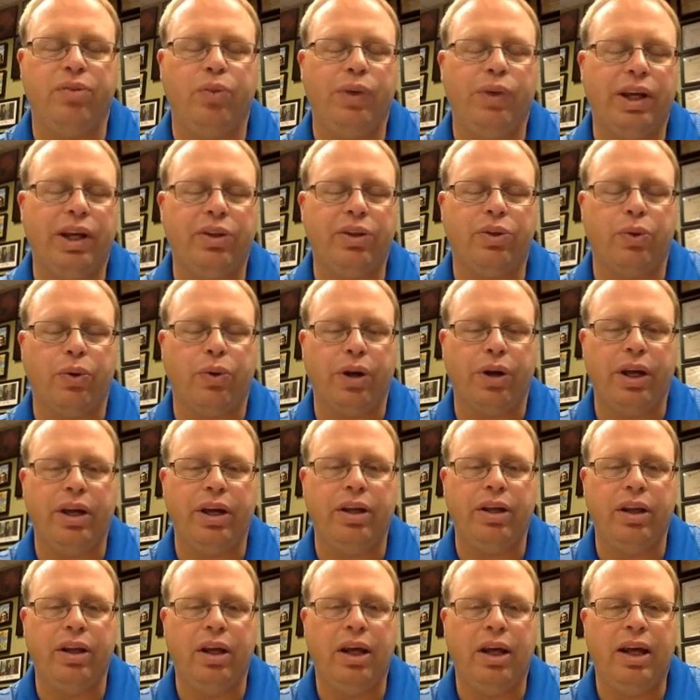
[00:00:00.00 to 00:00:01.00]
week
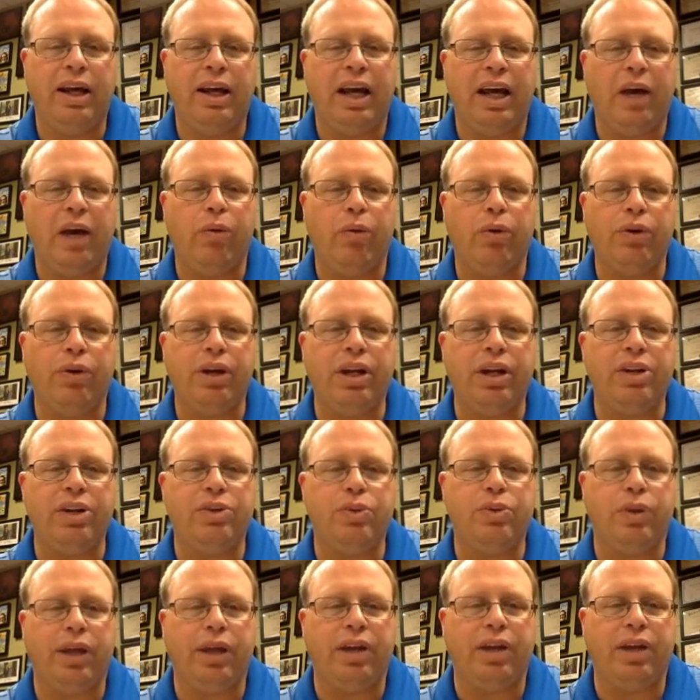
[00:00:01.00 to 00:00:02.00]
3. I won't get
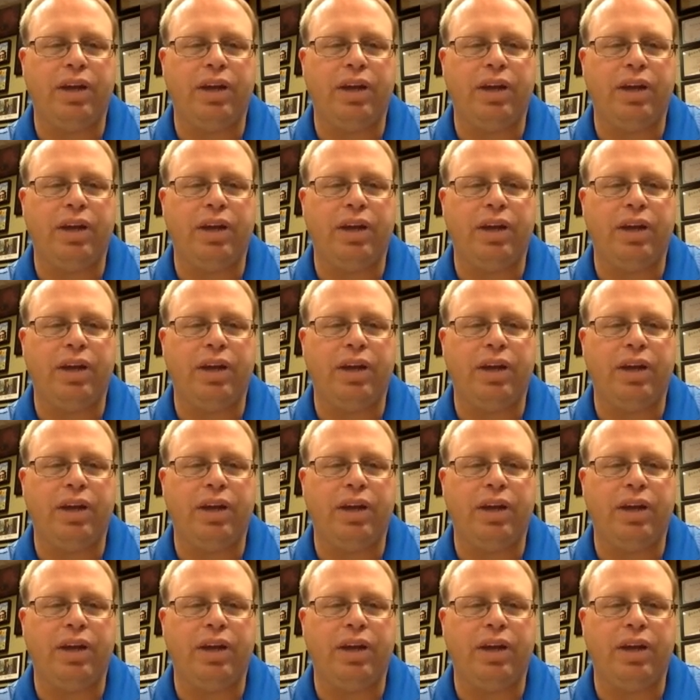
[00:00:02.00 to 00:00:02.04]
into a lot